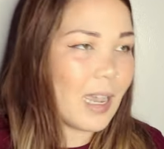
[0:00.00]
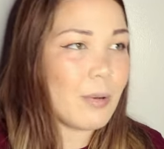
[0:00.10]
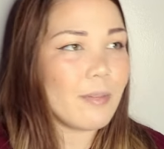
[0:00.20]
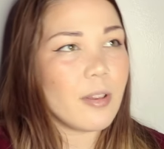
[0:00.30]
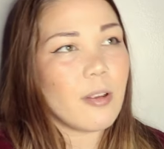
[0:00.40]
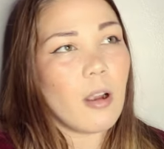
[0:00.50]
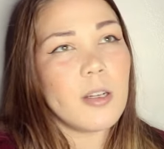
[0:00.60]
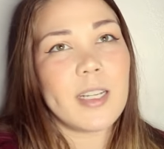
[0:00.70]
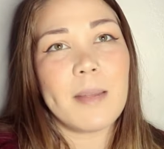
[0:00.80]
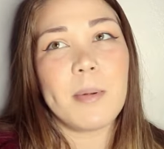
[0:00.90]
However, there
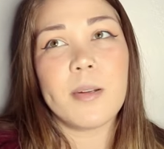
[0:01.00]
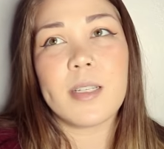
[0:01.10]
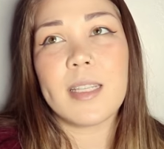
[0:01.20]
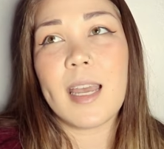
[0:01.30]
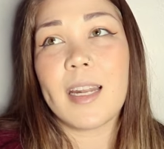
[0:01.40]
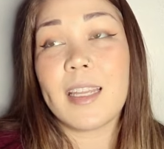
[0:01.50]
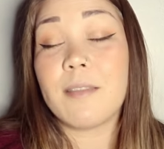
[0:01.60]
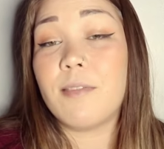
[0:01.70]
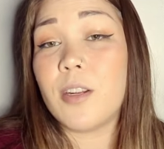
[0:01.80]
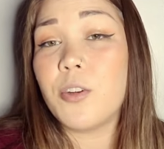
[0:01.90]
are diapers that
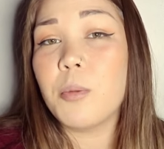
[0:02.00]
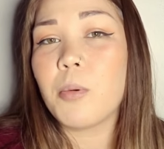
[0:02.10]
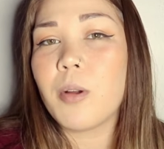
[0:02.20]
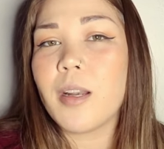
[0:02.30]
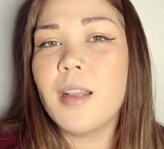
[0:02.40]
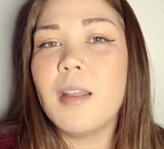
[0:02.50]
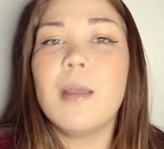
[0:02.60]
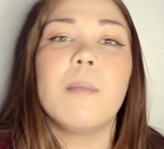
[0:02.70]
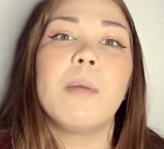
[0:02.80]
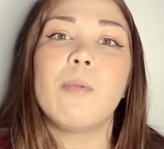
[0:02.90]
can fit a newborn,
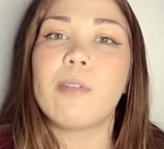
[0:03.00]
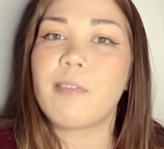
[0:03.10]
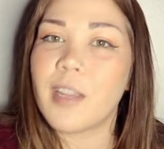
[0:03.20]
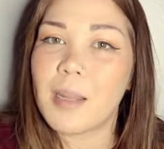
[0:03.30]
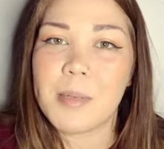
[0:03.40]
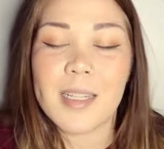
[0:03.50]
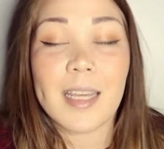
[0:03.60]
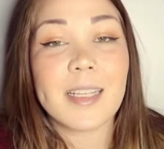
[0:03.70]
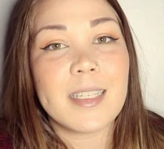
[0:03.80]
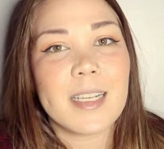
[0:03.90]
but will fit up to
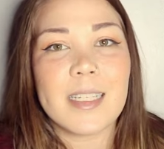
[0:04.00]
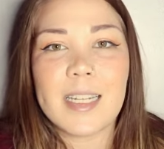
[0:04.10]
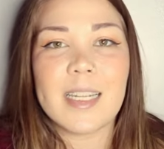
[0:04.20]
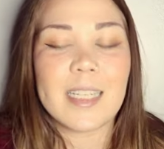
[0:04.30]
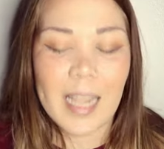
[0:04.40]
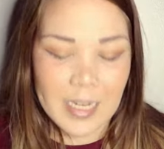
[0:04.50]
like 16 to